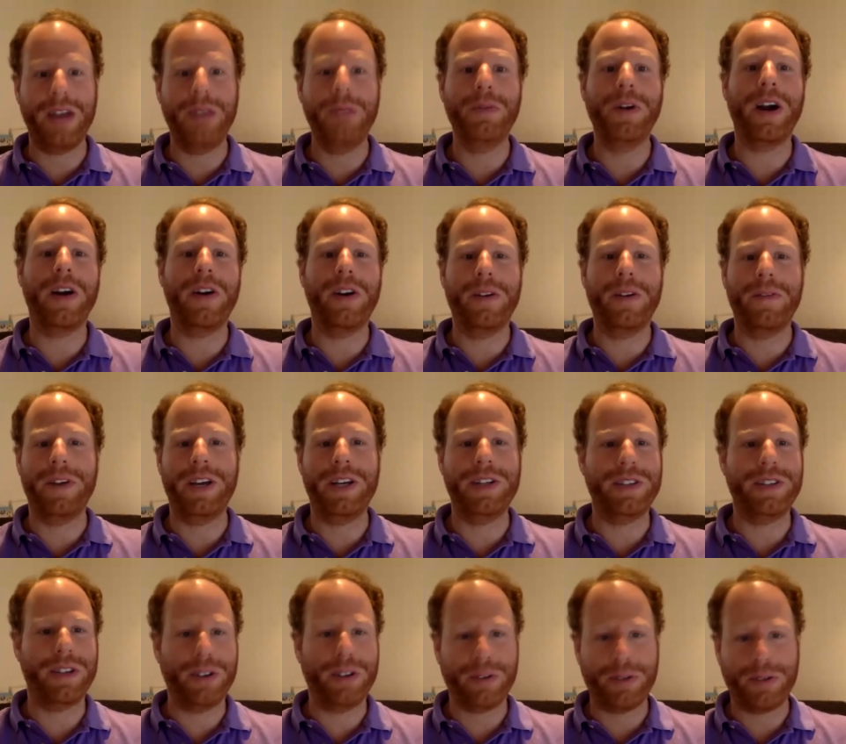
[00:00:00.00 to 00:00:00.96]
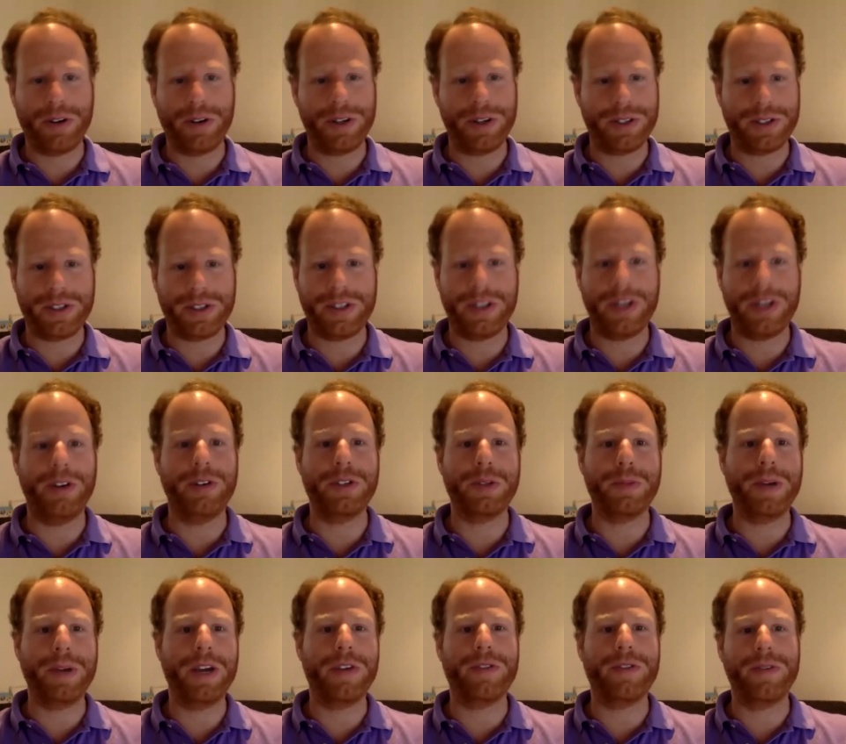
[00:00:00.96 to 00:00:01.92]
are innovating across the whole
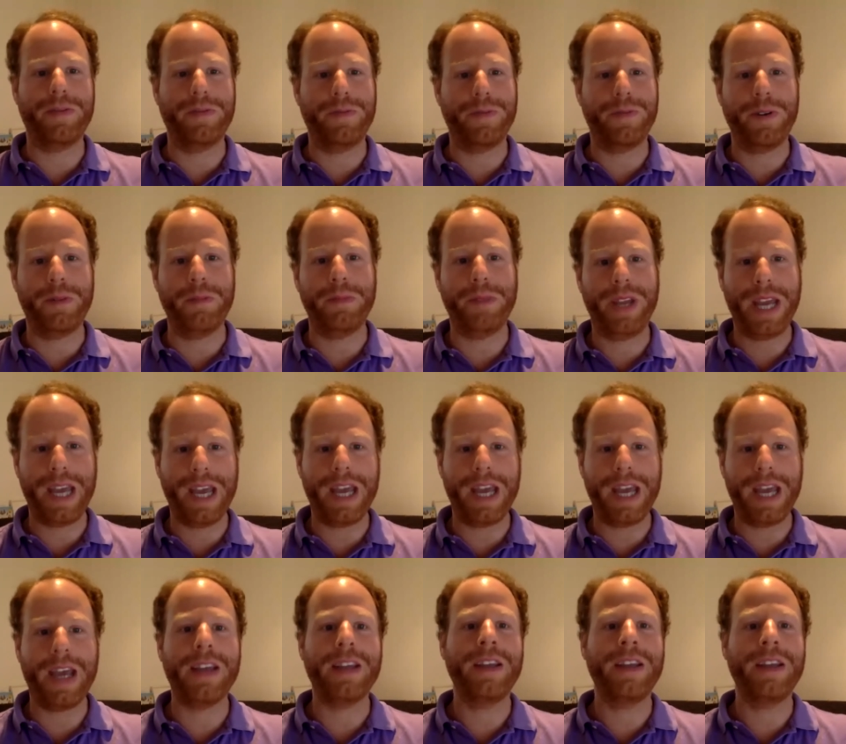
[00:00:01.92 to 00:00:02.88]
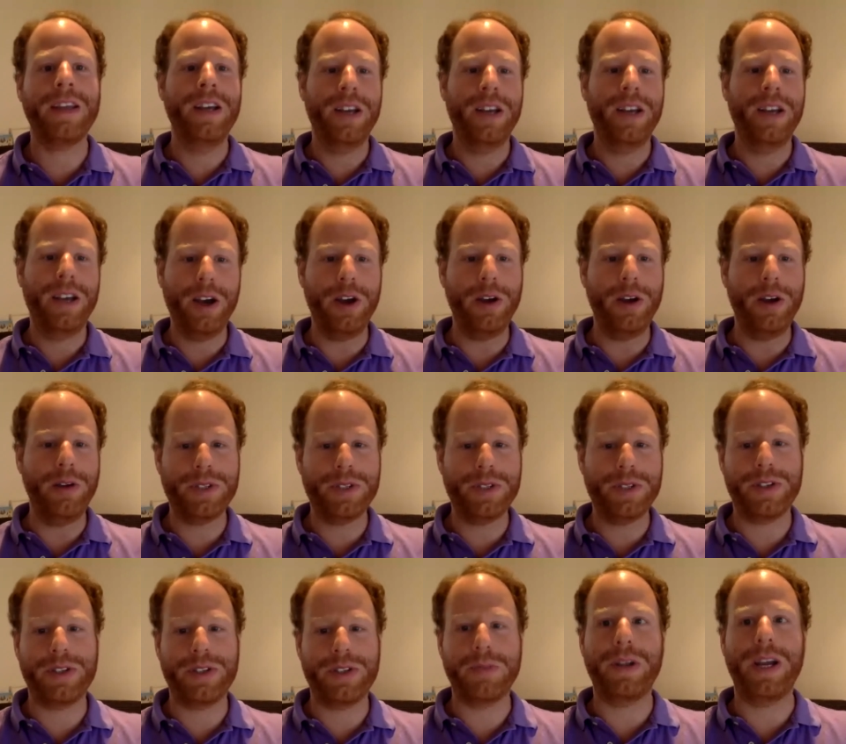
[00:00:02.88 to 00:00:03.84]
spectrum, from care
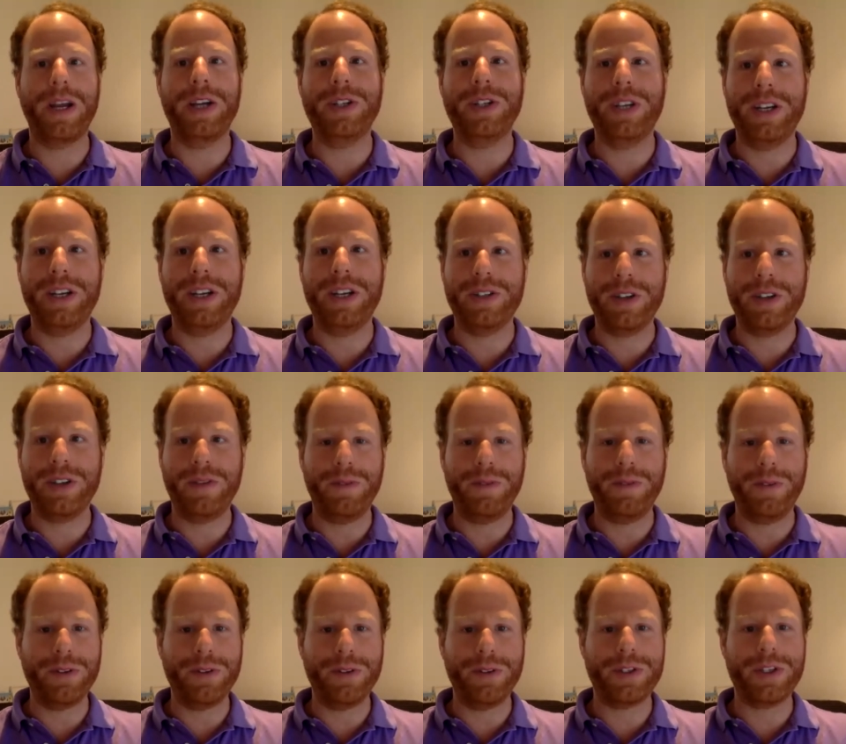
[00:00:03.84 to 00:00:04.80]
homes to supply chain and so forth.